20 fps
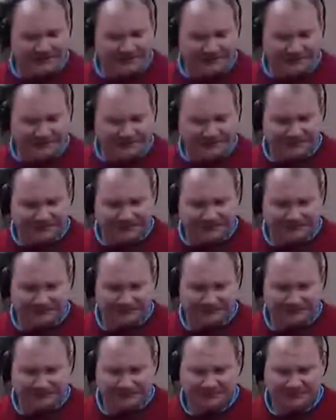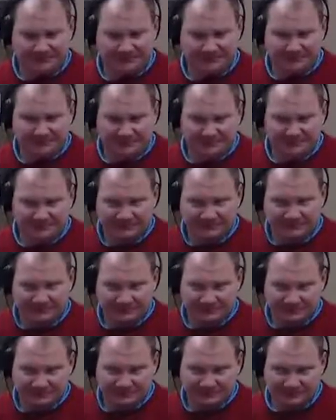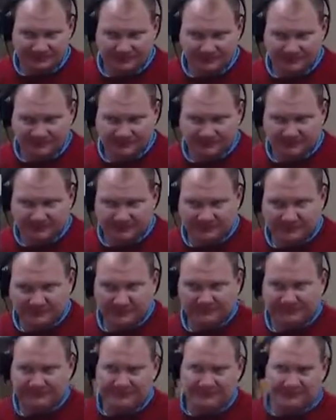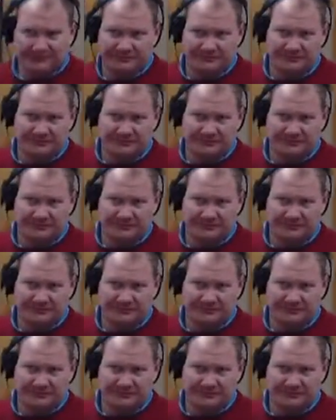[no speech]